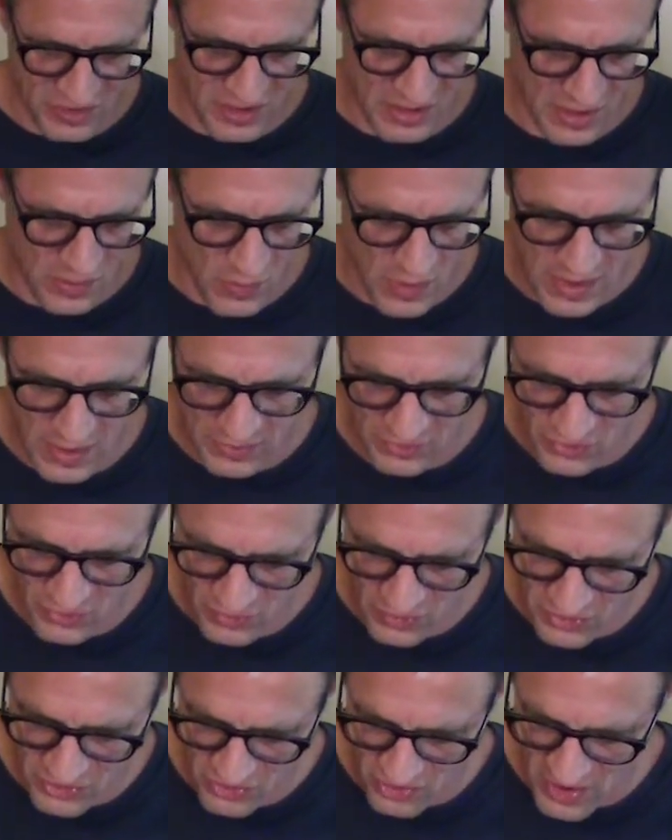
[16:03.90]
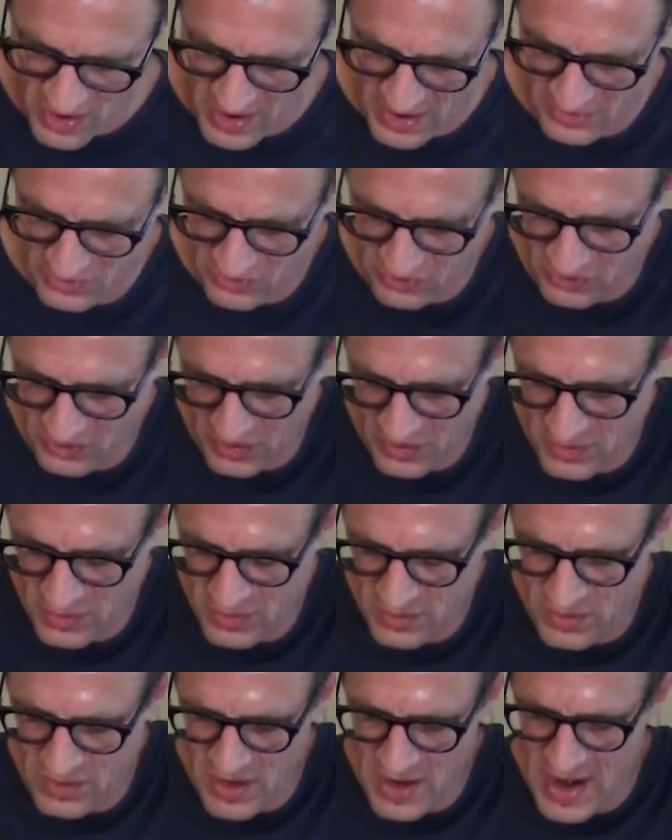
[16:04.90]
thing I want to address
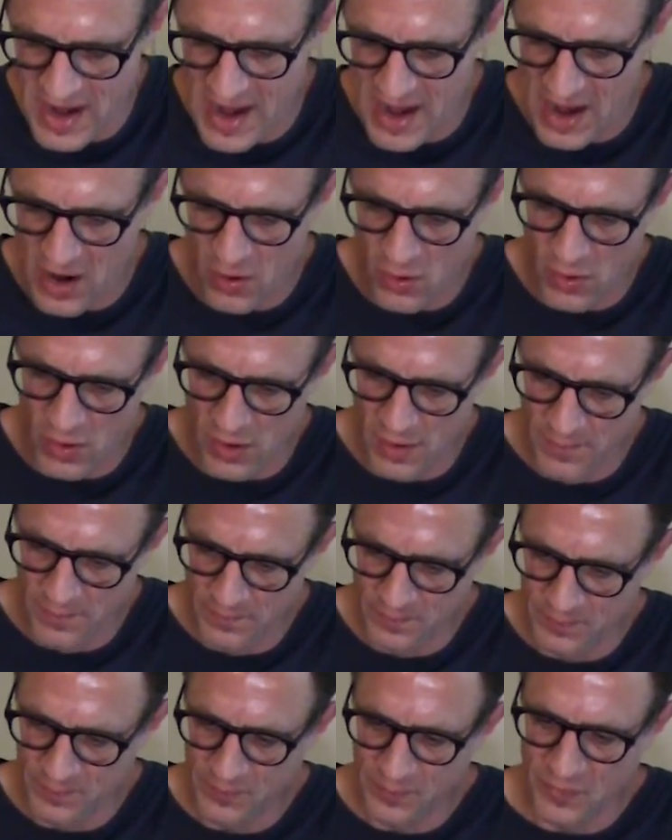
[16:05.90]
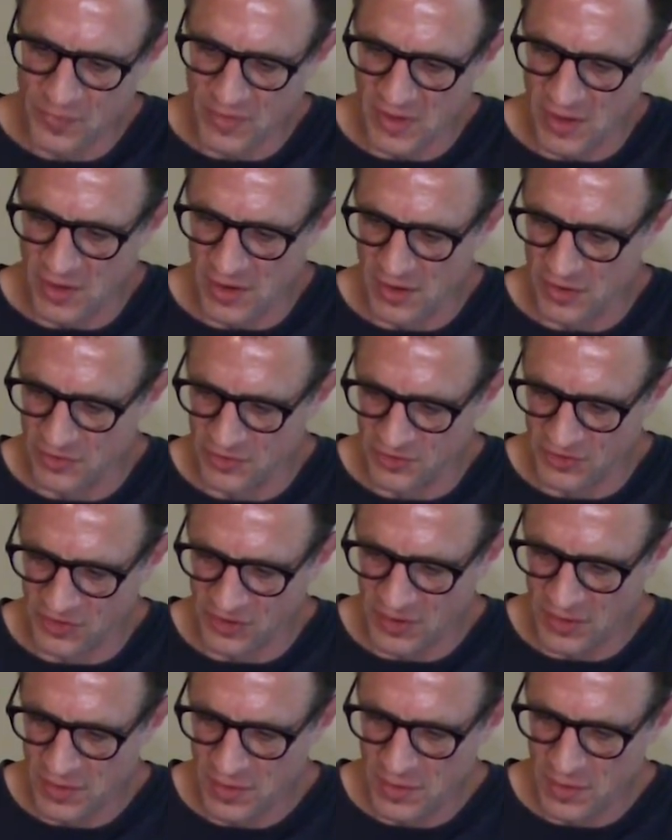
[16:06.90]
now
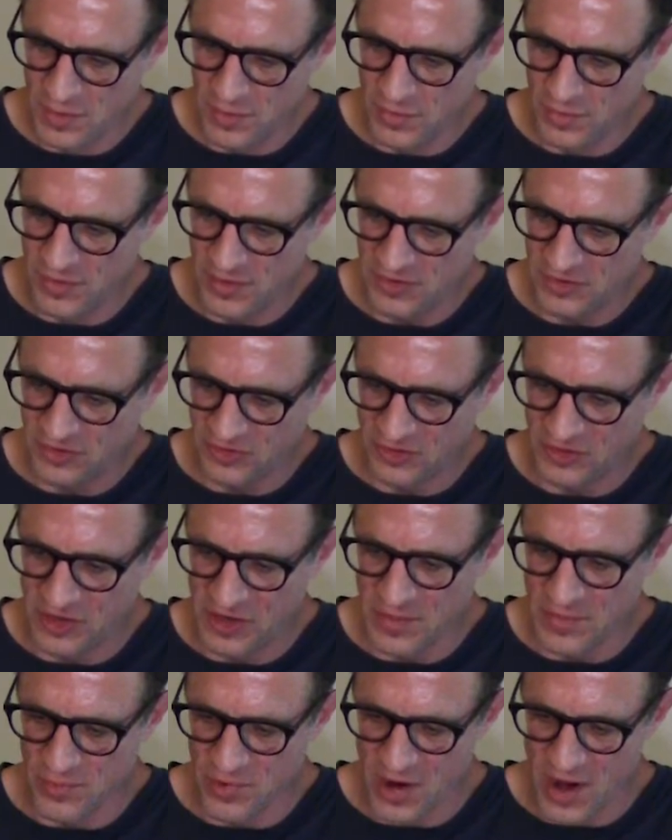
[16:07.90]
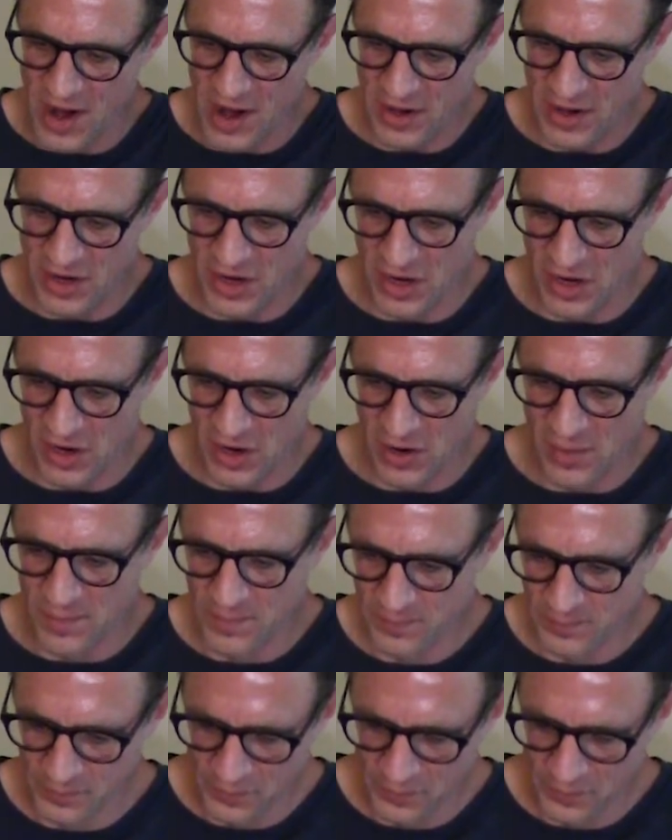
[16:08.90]
is this seam right here.